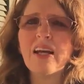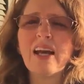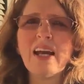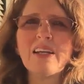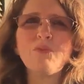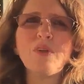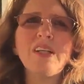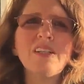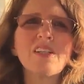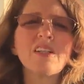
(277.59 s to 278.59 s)
And we
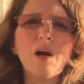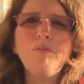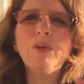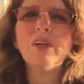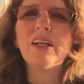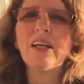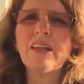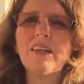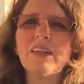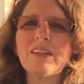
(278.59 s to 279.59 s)
need to stop looking
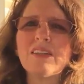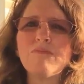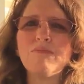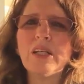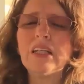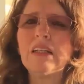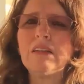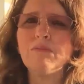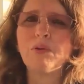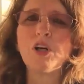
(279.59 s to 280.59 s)
at this big
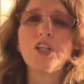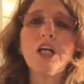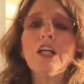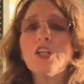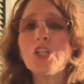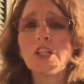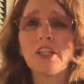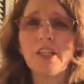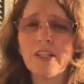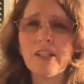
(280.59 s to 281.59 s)

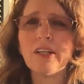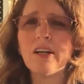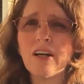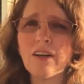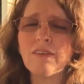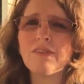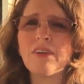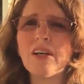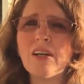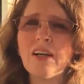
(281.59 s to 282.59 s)
production of
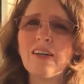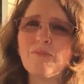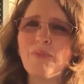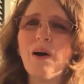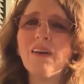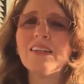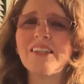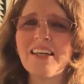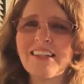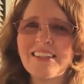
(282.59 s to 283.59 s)

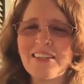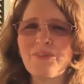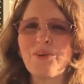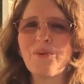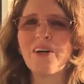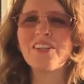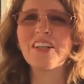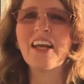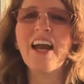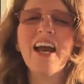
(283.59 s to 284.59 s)
politics that we're
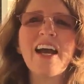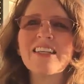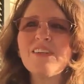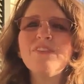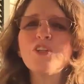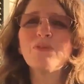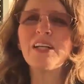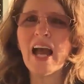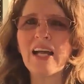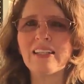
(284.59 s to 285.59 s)
watching as if it's
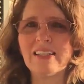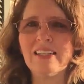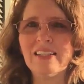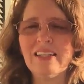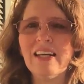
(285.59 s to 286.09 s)
reality.